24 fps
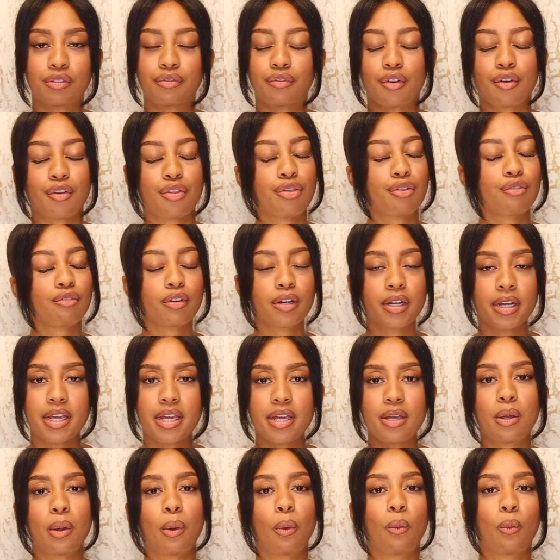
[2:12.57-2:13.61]
For
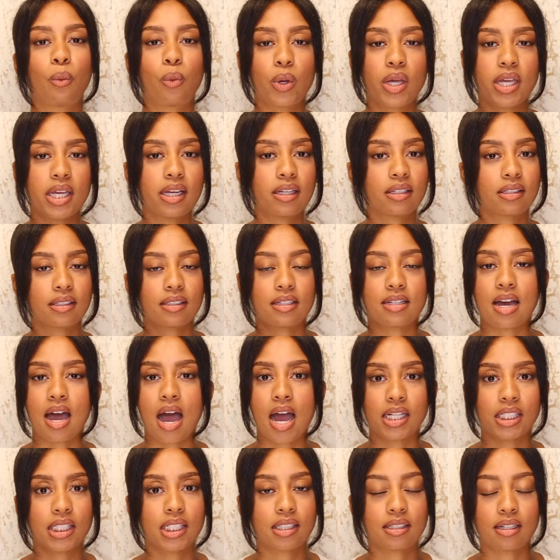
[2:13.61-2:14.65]
three weeks
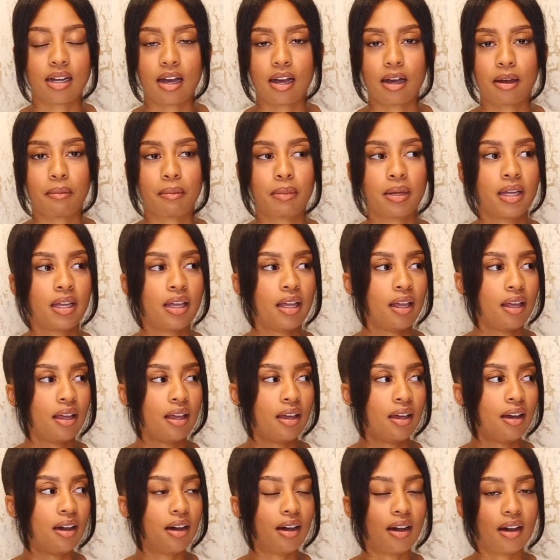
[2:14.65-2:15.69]
nonstop
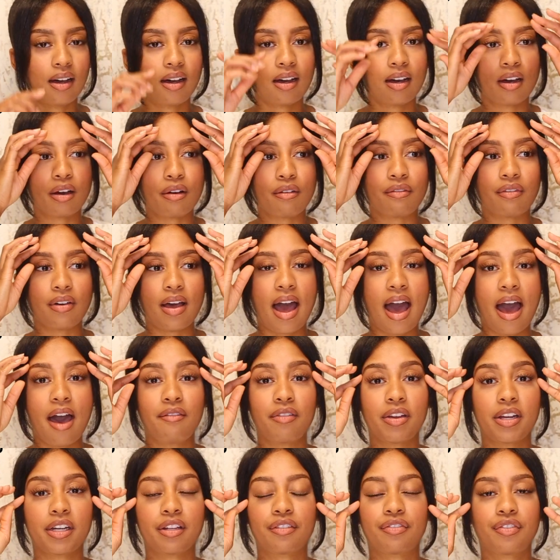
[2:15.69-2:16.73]
of
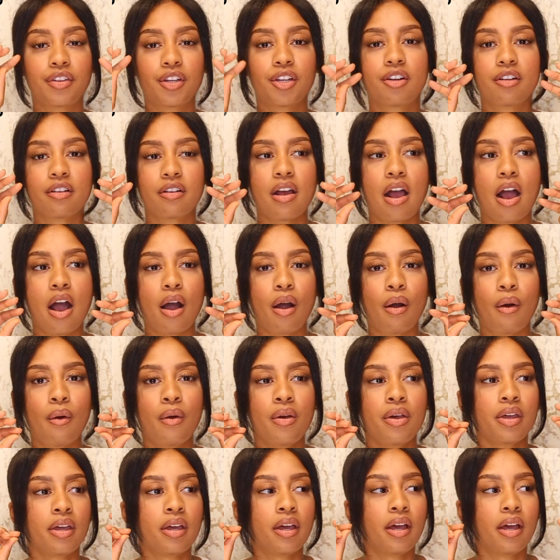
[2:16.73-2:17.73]
having to figure out